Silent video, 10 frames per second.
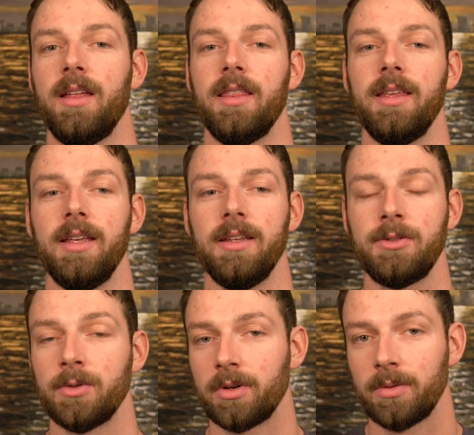the
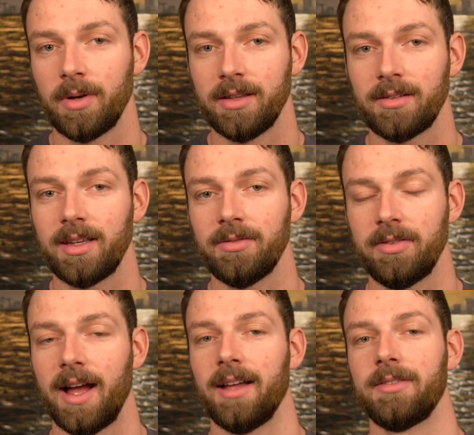shorter runs get
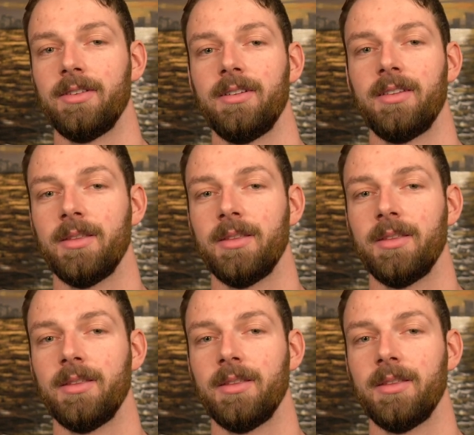faster,